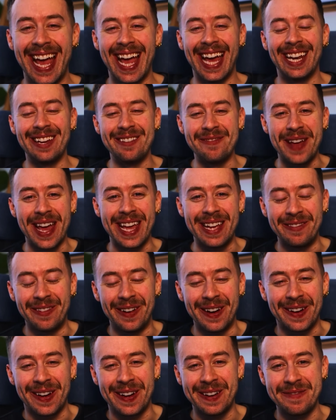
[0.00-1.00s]
Hello mate,
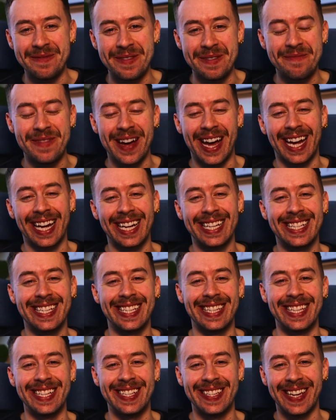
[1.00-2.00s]
welcome back to
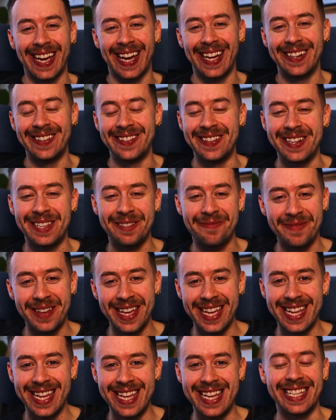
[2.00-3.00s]
the channel. It's
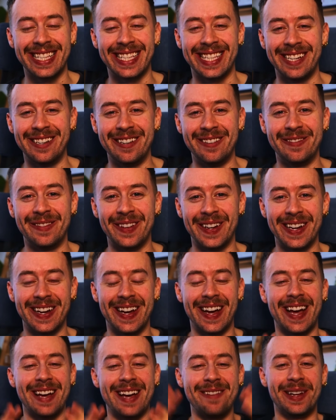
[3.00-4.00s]
me, Silver.
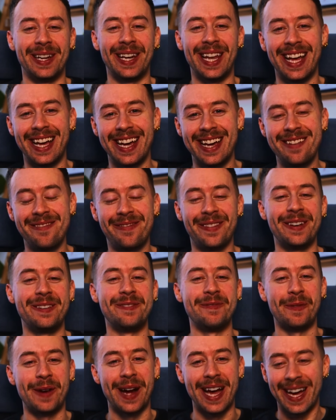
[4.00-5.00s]
I'm alive and
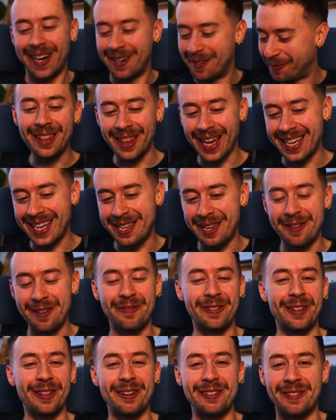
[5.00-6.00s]
well. Thank you for
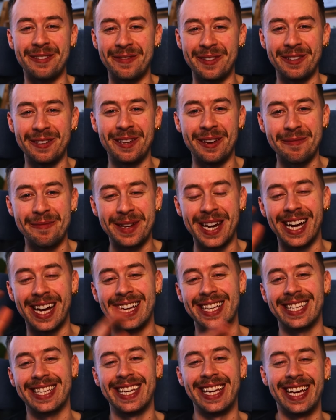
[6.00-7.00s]
those of you that have been
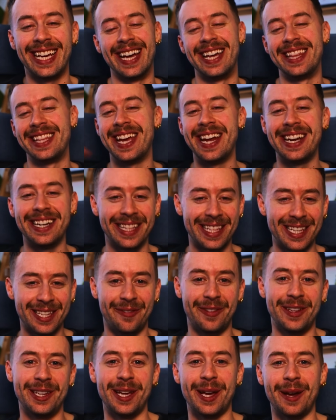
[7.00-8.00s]
asking. At the end of this
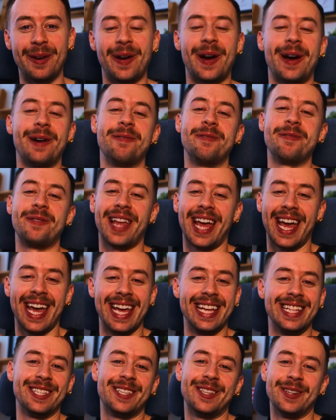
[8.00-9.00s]
video, I will get
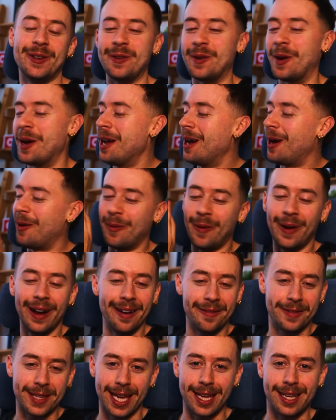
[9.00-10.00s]
into why
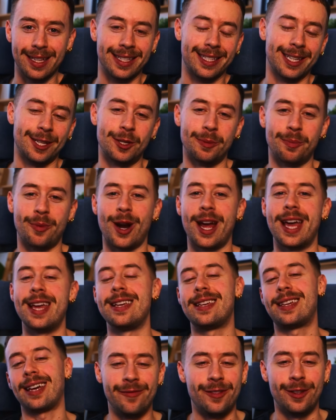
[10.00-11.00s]
I've taken such a
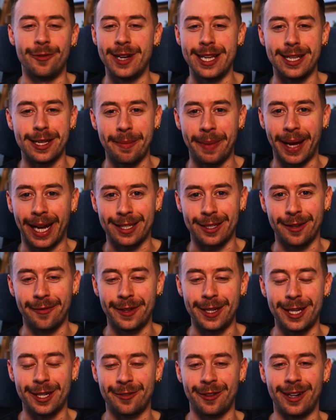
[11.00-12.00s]
break. The reason I'm back is
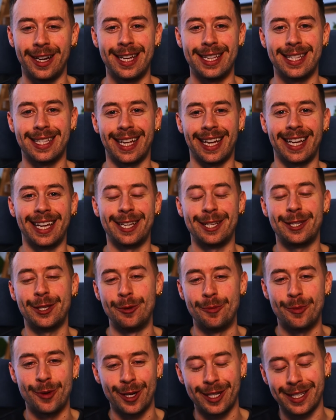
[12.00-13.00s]
obvious, right? It's like a
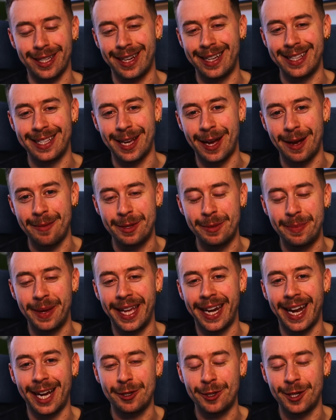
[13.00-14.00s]
super exciting time to be an
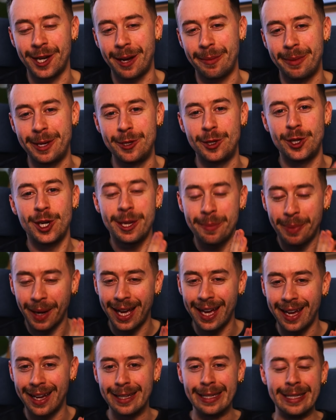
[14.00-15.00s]
action RPG
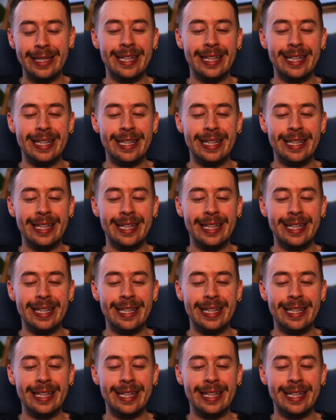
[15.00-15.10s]
player.